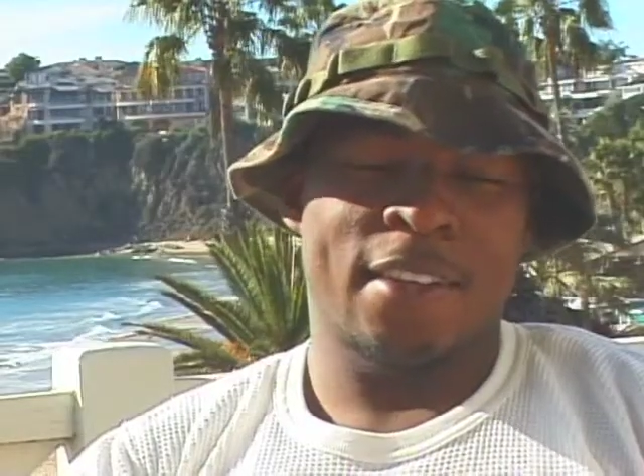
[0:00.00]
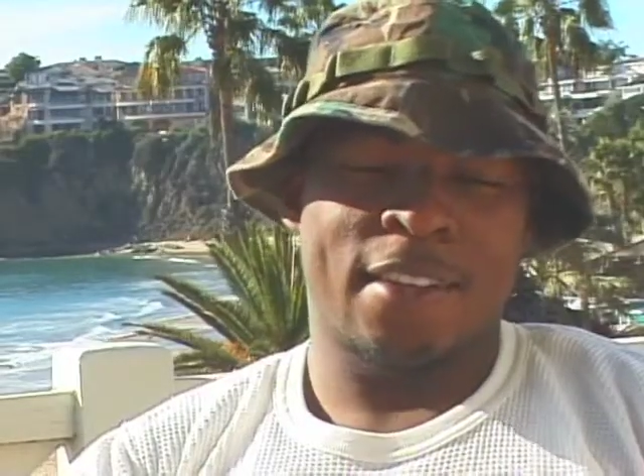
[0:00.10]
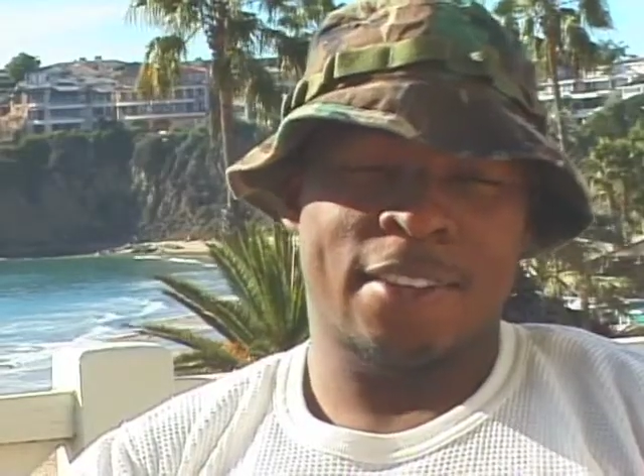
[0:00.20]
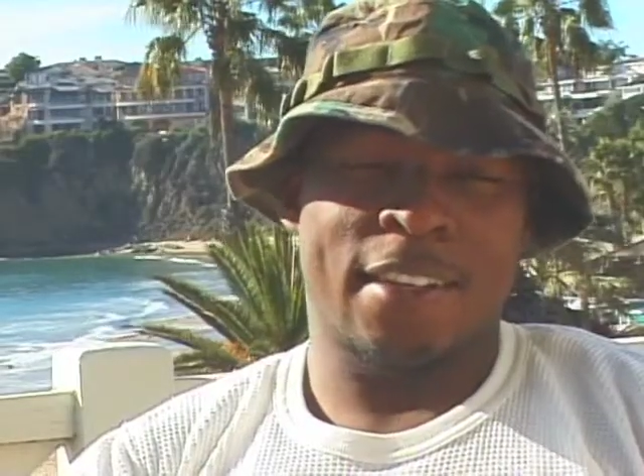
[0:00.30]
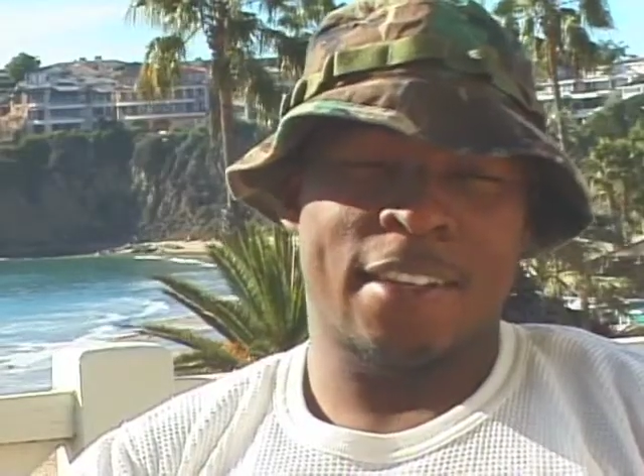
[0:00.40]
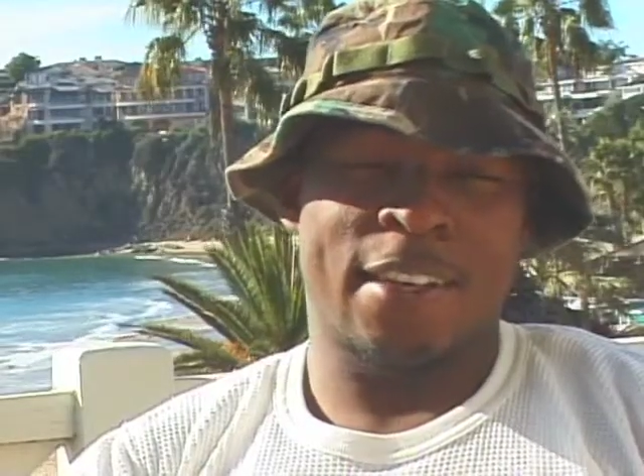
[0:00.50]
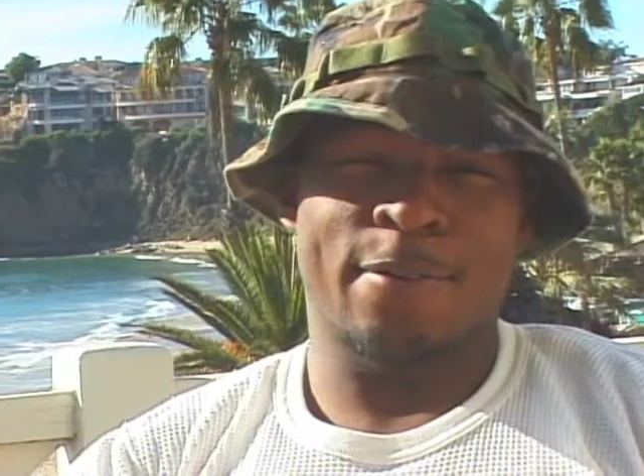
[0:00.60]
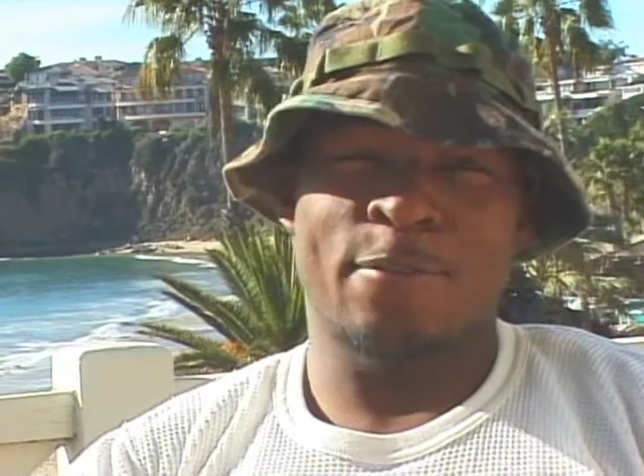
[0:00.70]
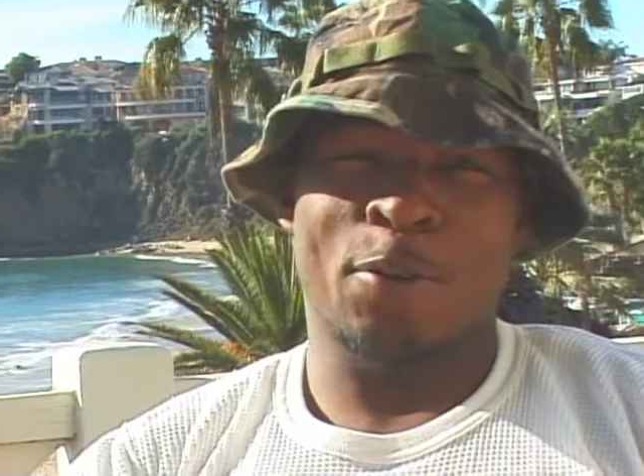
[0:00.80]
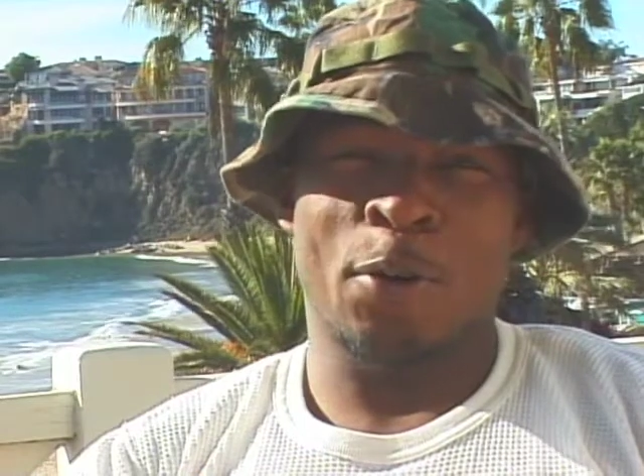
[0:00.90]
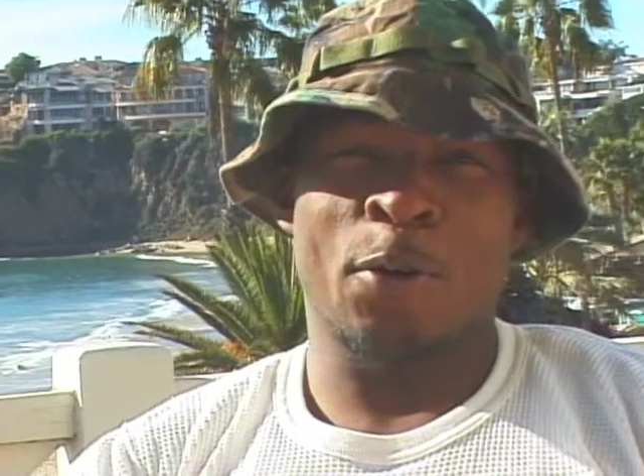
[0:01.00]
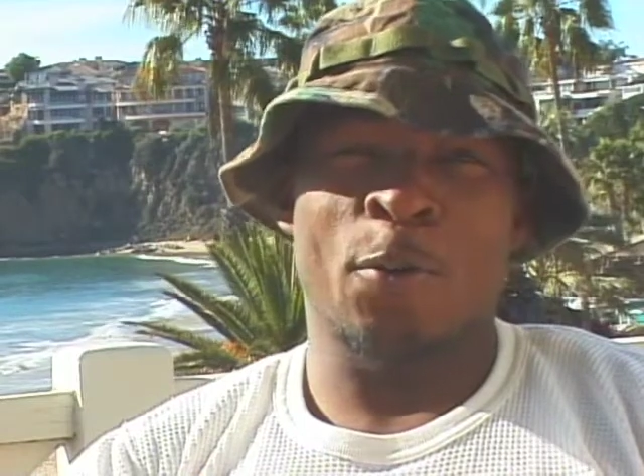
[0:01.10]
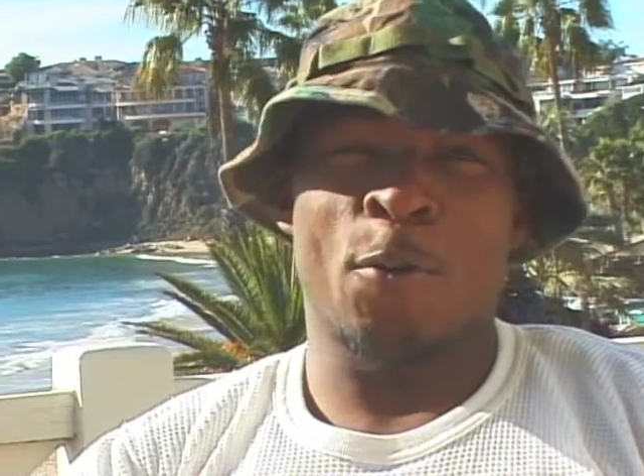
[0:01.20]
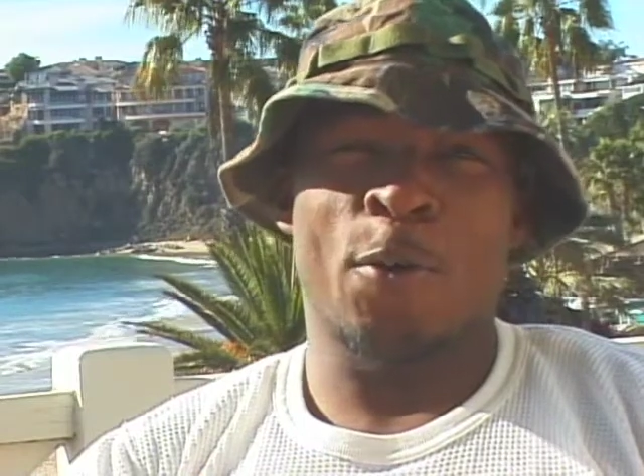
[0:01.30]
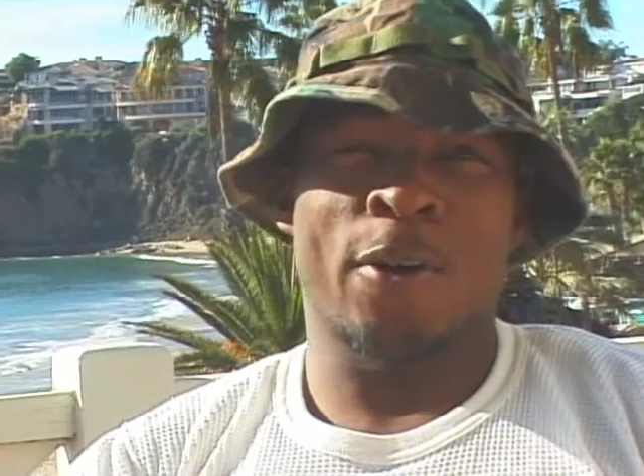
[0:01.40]
He's like, yep, we're going to
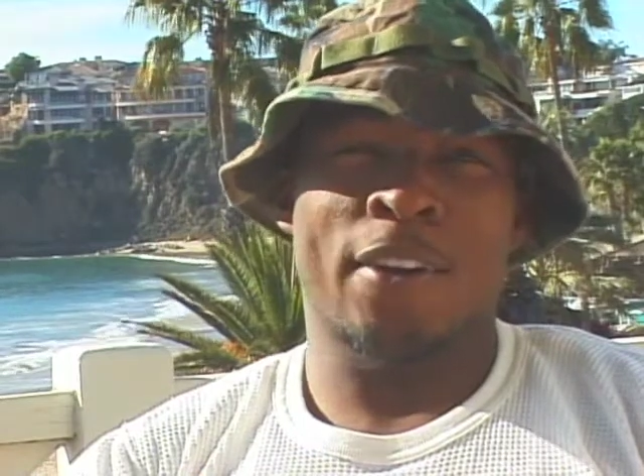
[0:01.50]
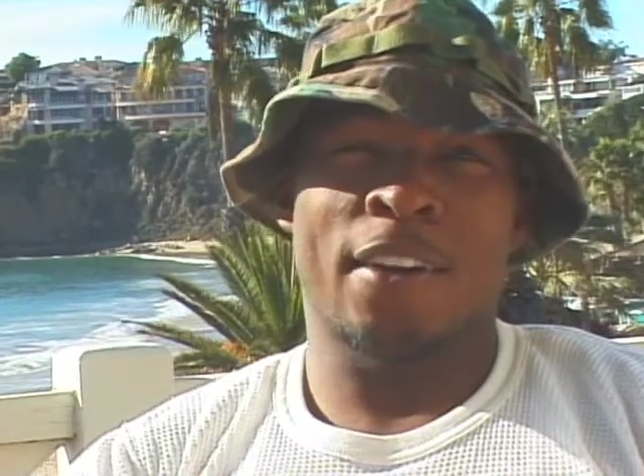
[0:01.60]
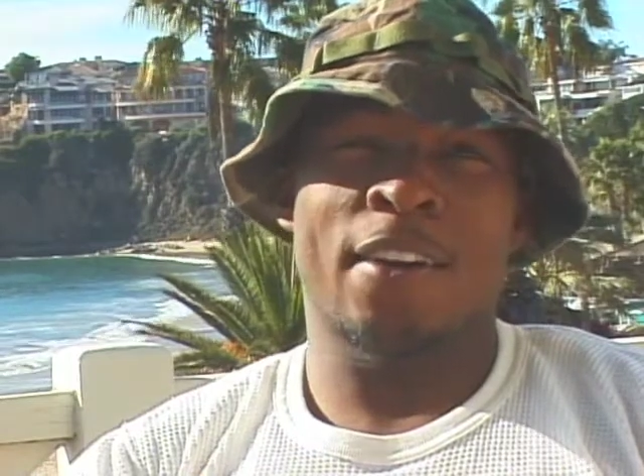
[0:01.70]
war. You're